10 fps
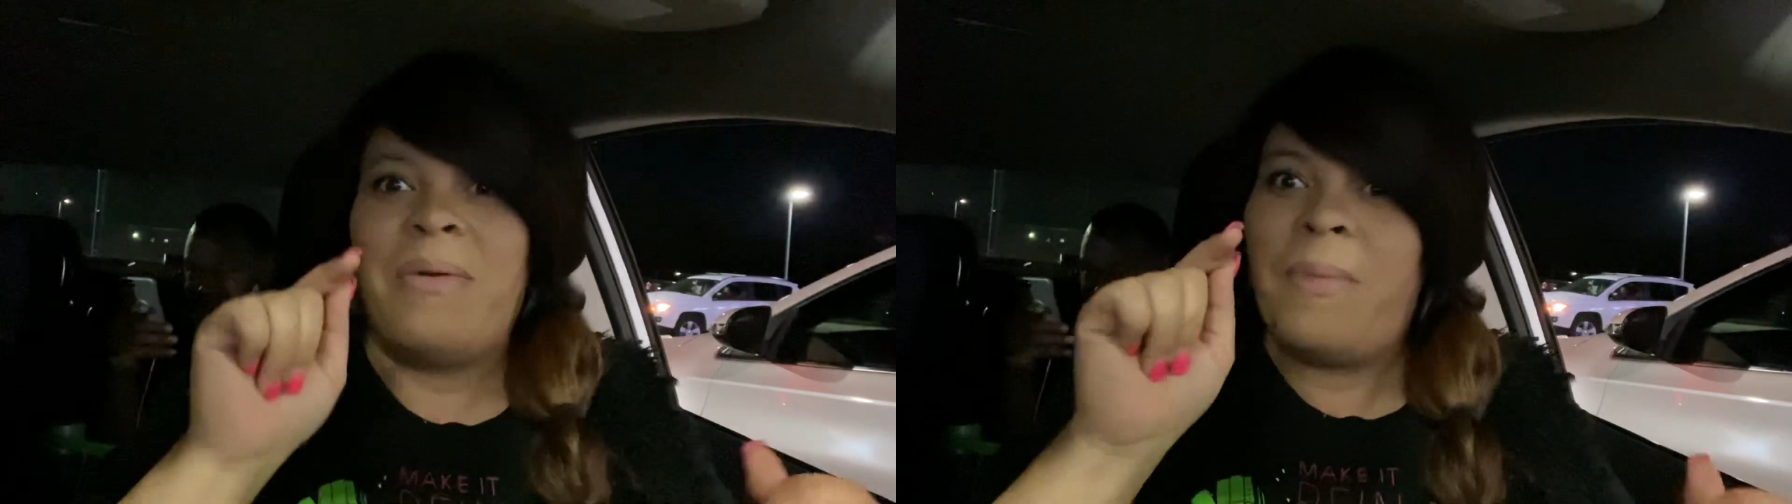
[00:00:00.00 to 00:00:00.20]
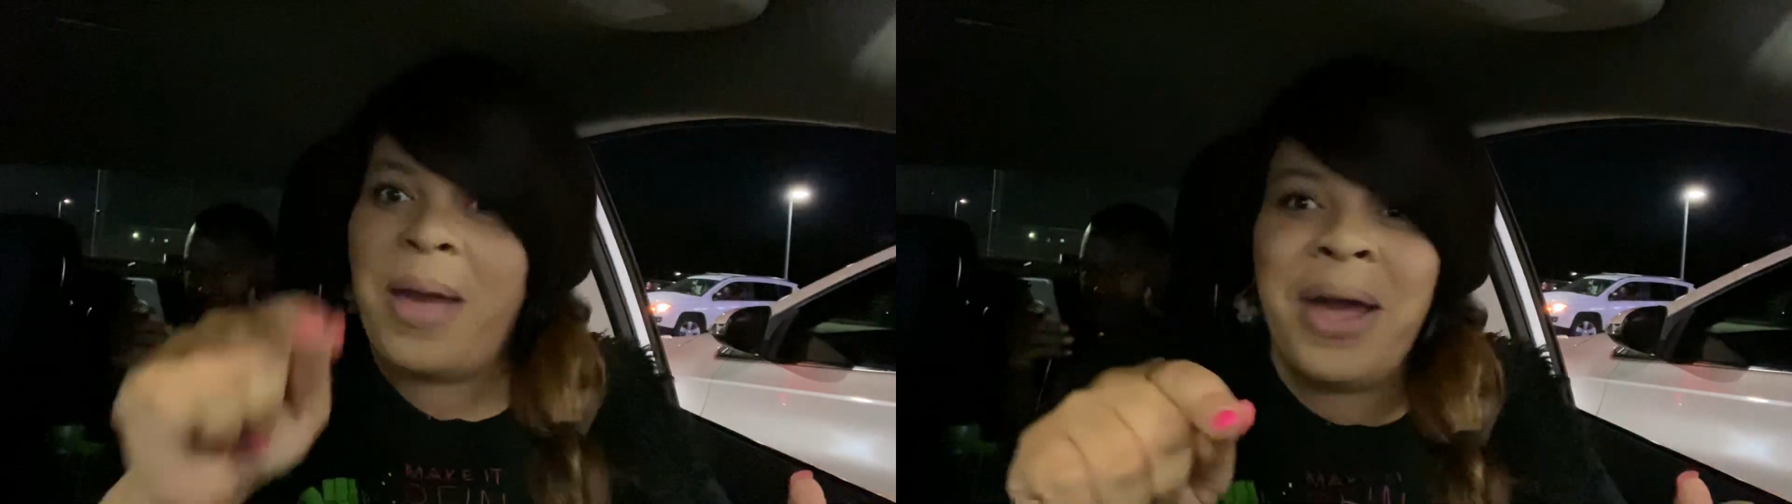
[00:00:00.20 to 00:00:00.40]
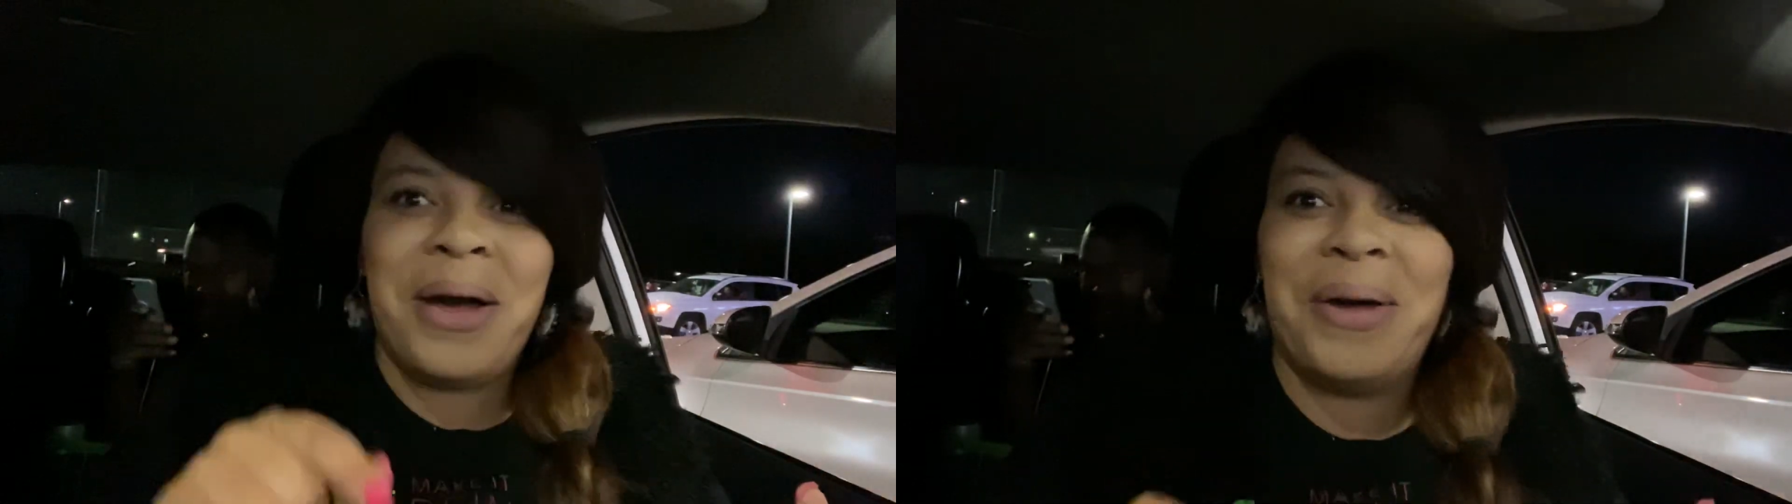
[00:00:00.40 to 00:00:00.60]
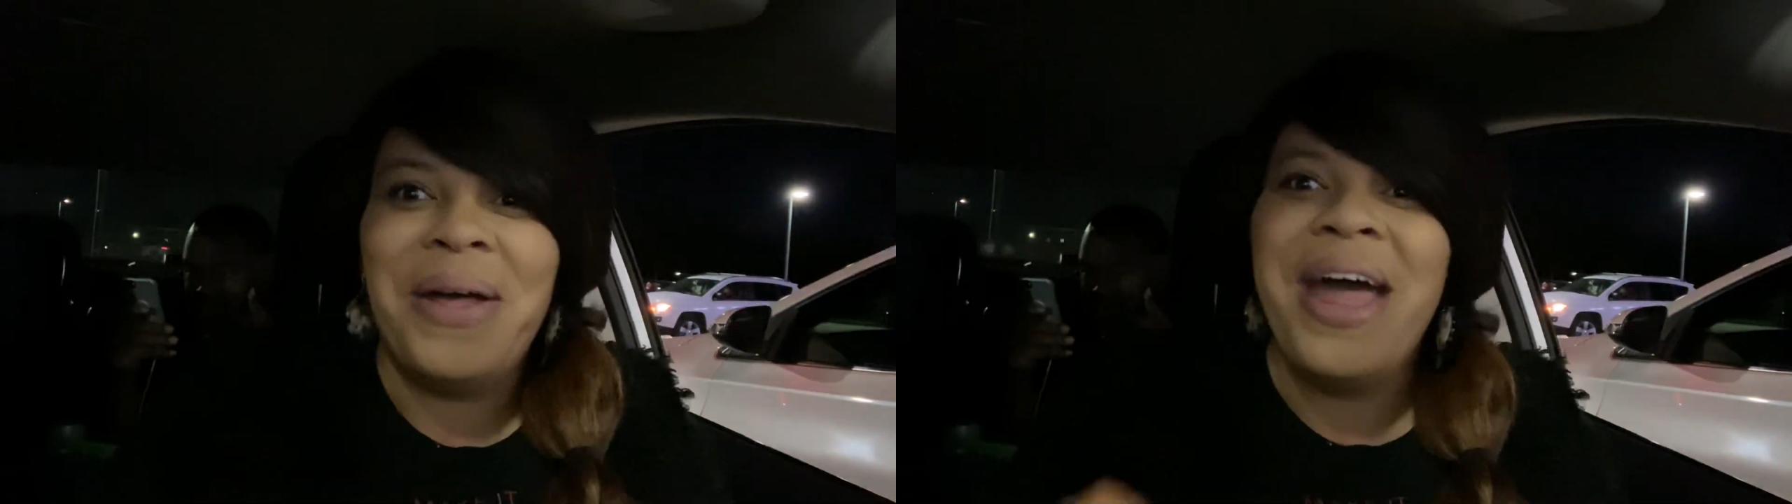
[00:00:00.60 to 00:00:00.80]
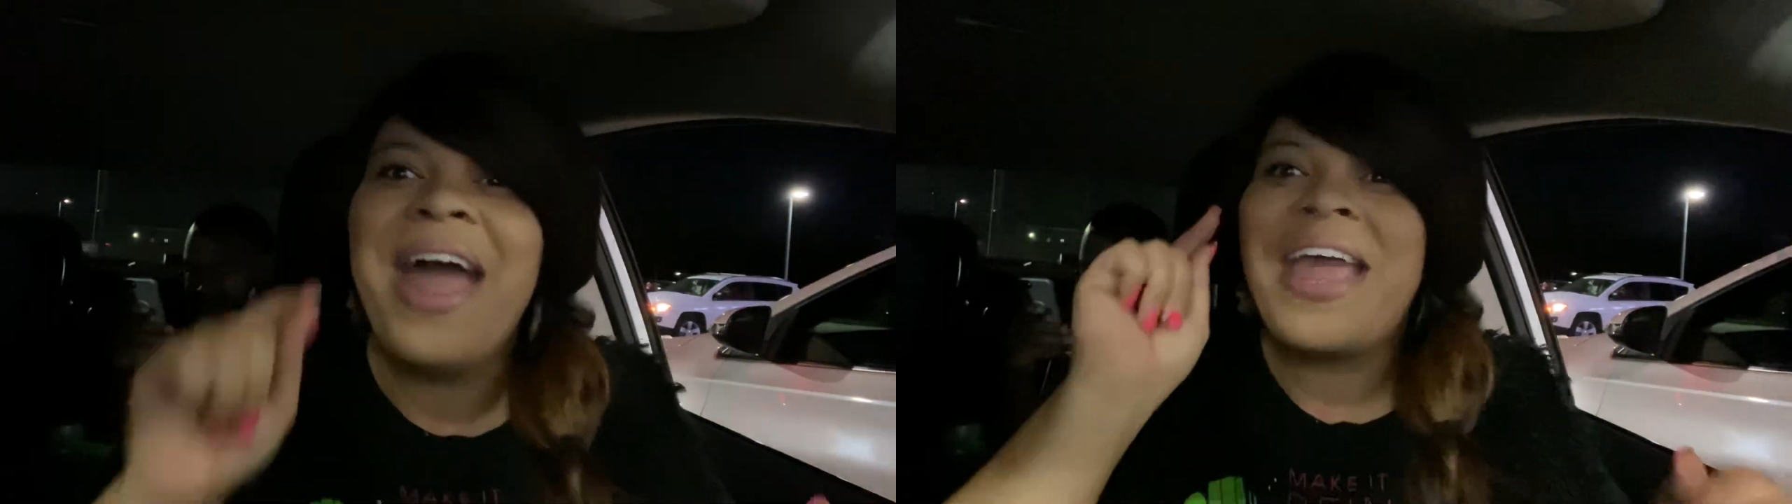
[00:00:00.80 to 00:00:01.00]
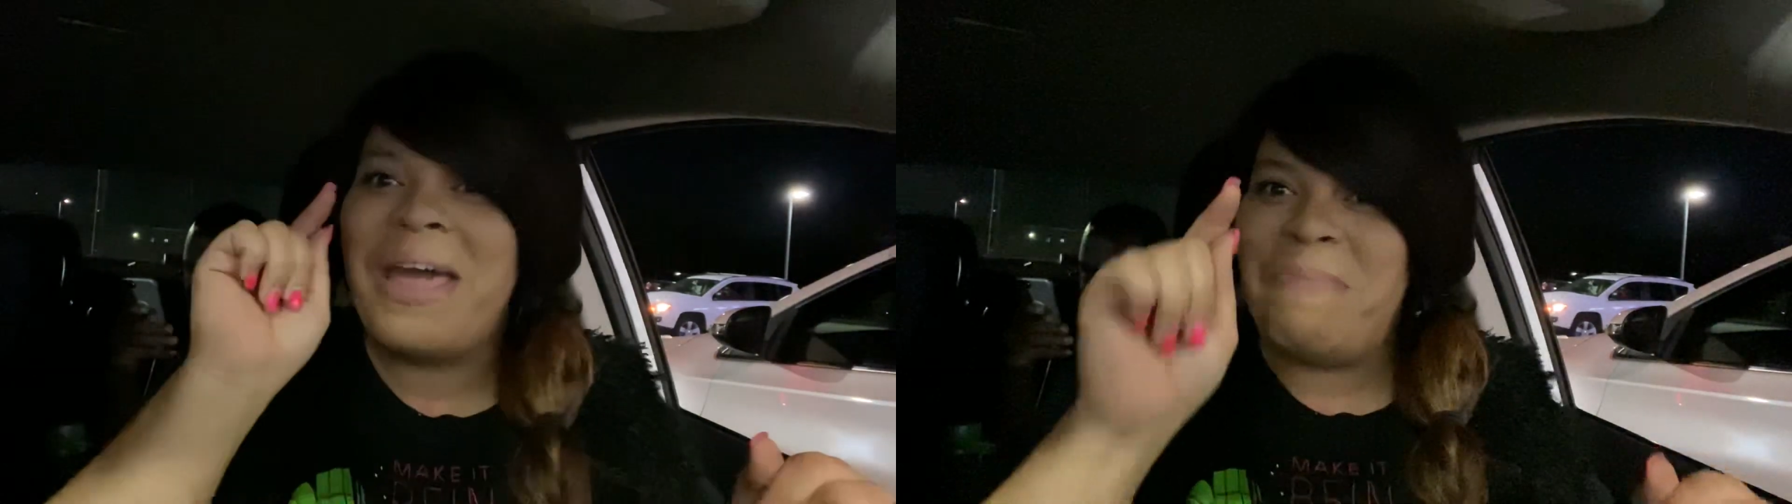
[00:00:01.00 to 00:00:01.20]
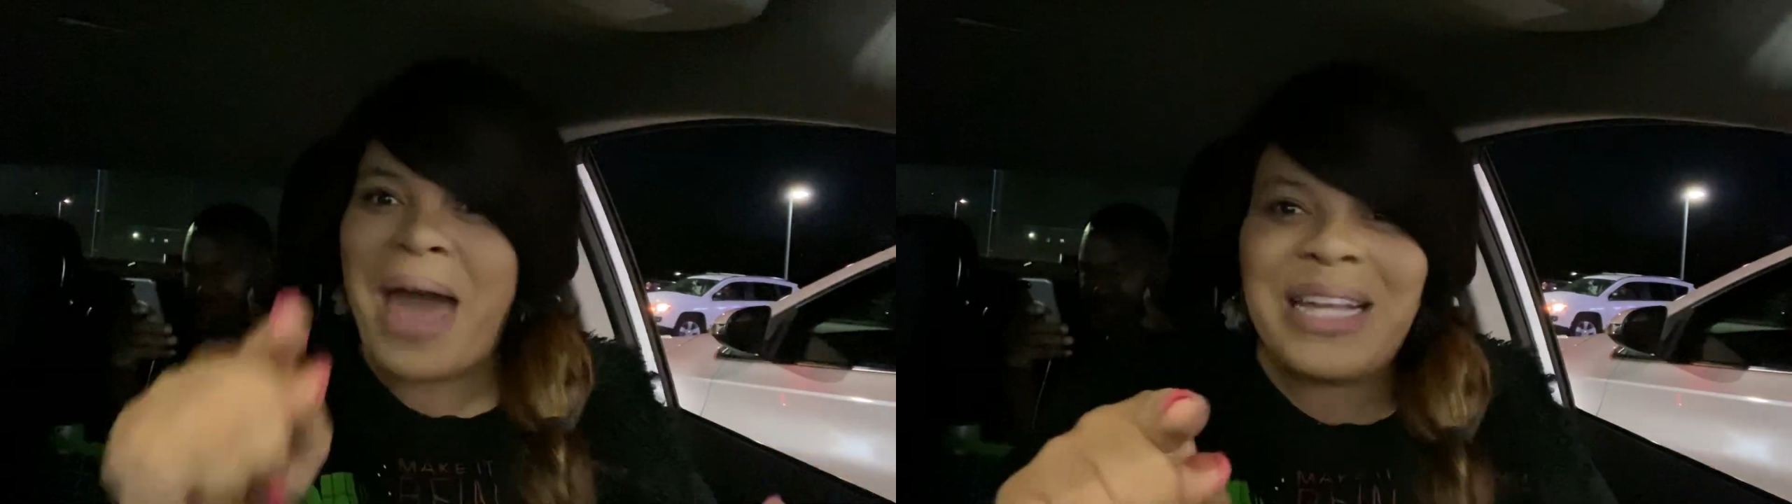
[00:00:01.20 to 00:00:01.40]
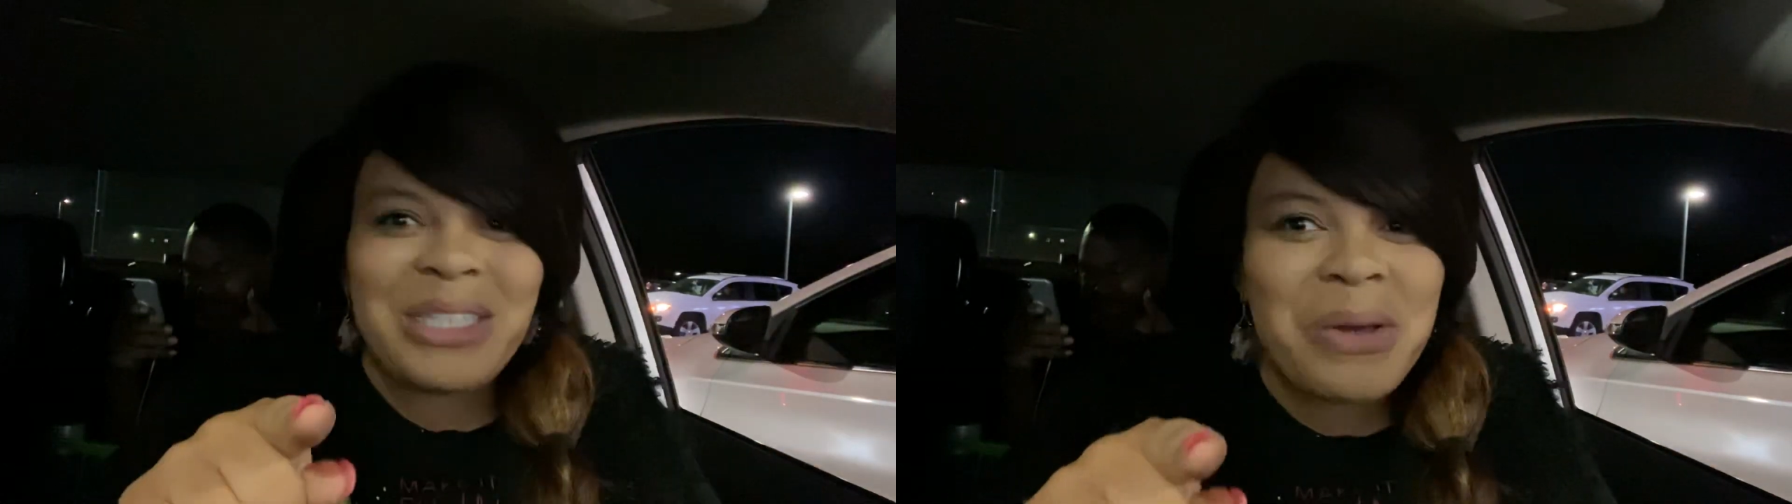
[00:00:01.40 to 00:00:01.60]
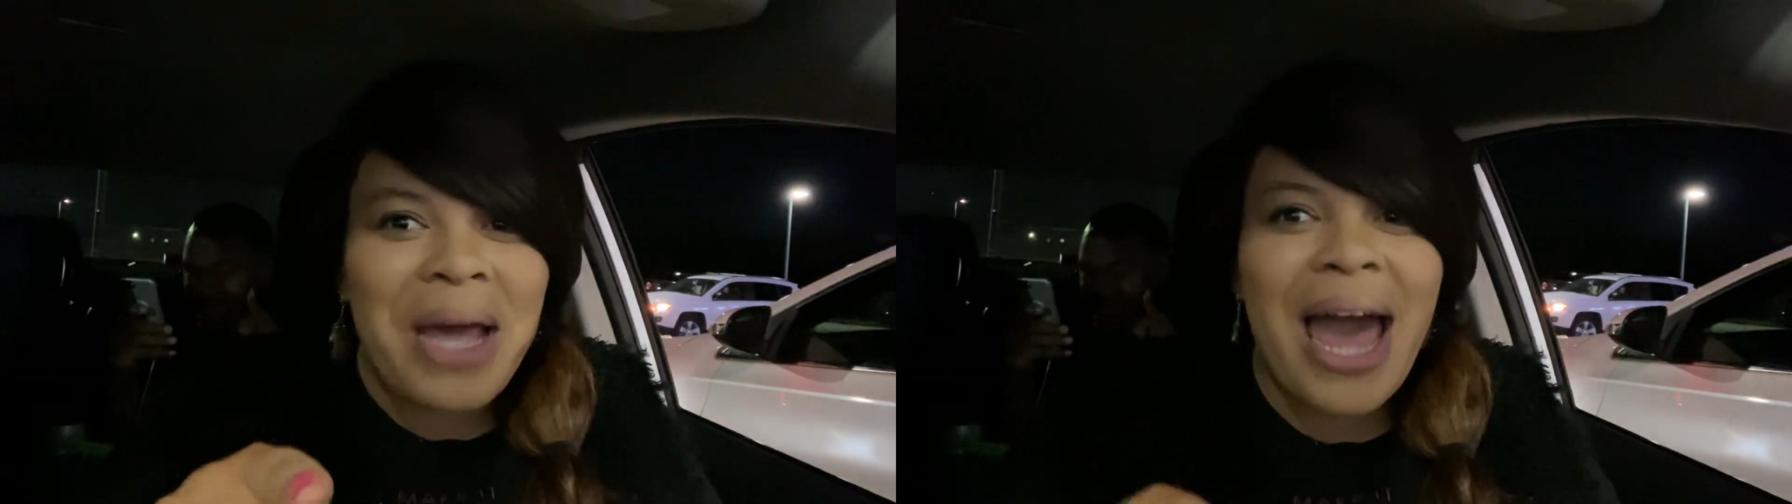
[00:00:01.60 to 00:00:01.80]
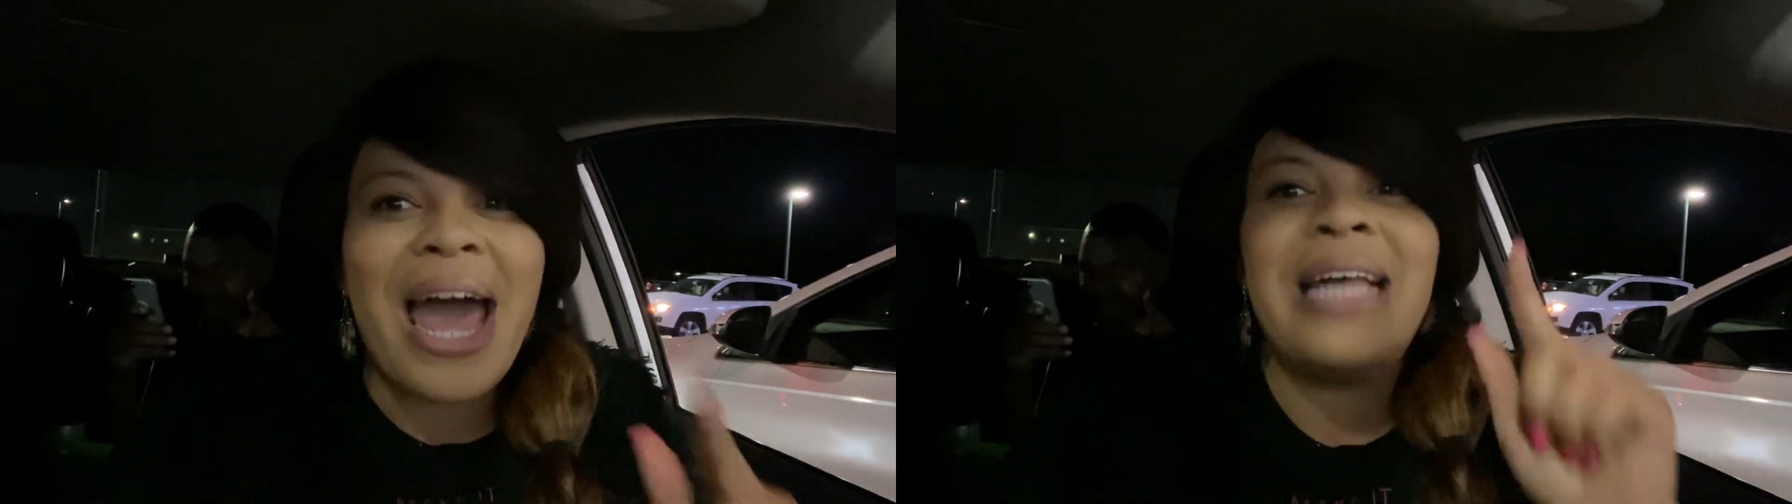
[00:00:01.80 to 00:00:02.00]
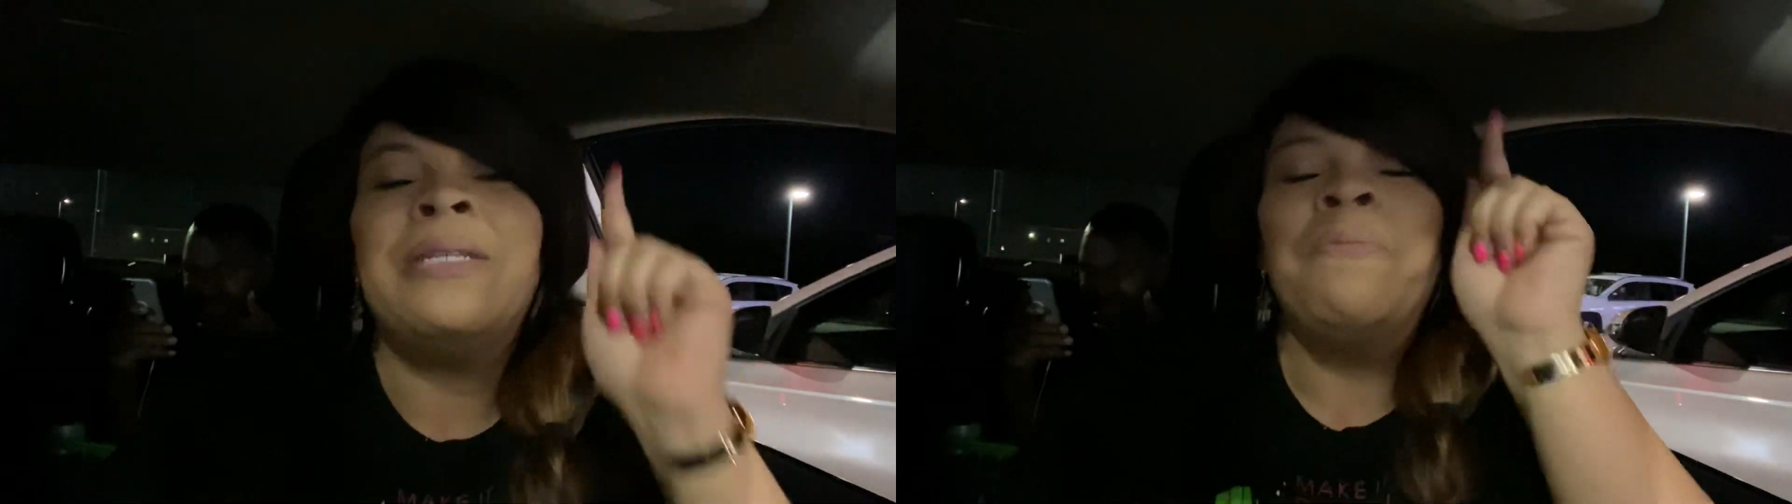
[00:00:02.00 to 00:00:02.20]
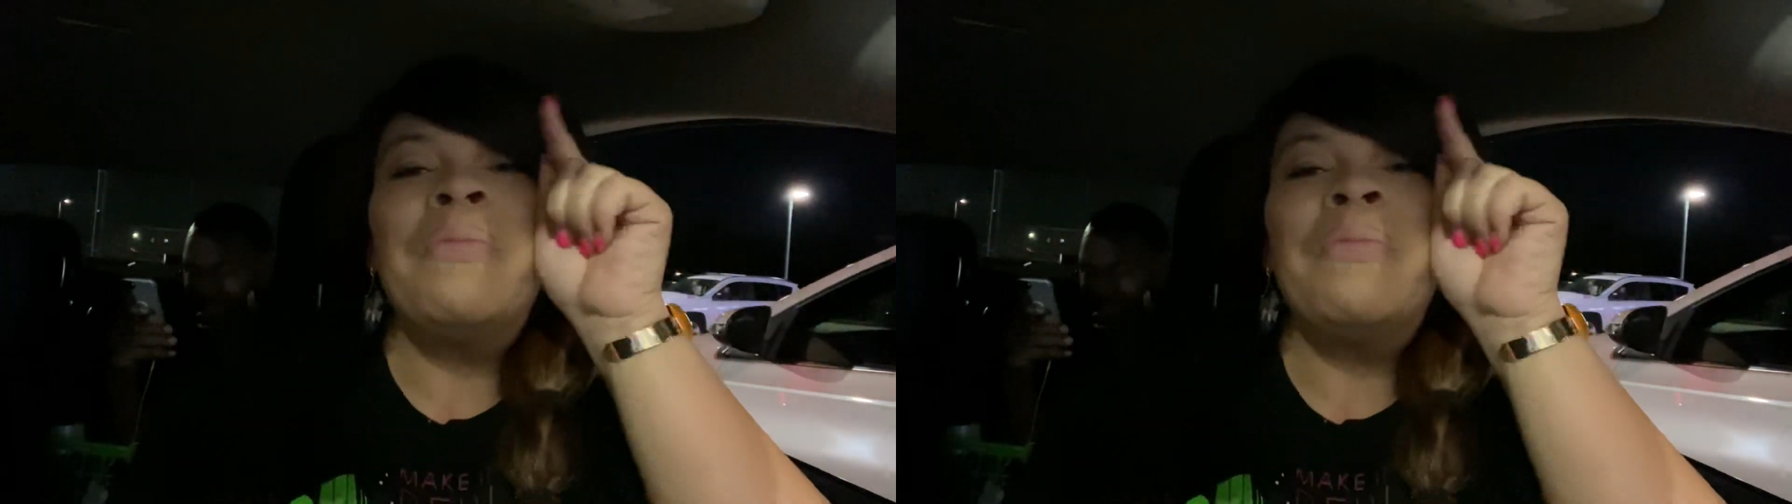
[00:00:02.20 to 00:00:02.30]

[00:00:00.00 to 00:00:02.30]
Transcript: will get back to you guys.